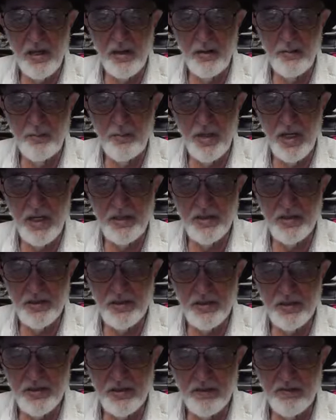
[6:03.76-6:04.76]
a
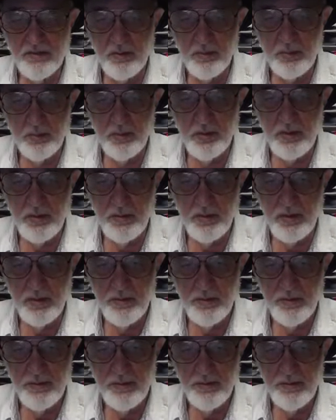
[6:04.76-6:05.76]
basis of the
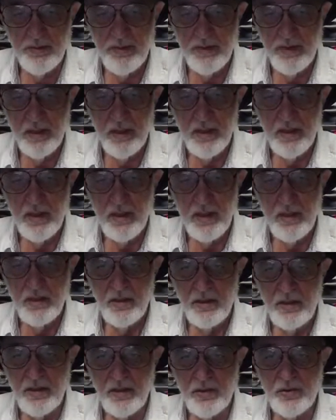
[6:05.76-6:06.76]
premium.
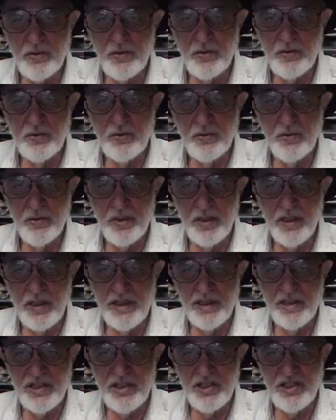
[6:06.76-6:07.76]
The insured
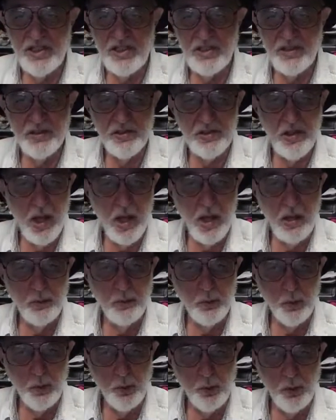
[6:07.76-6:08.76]
insists
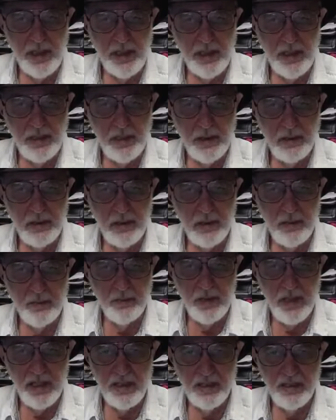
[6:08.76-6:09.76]
on reading the
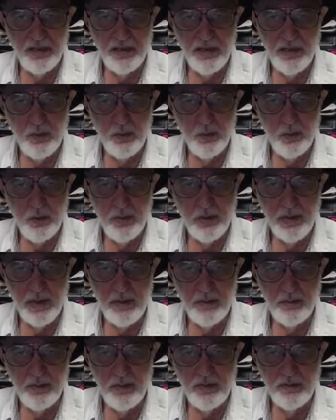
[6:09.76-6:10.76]
policy
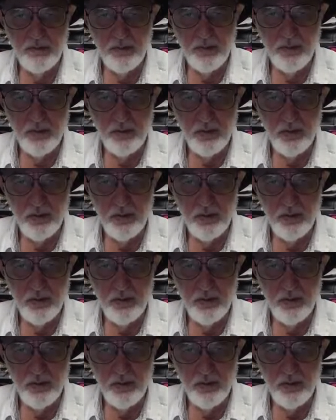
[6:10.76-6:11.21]
wording before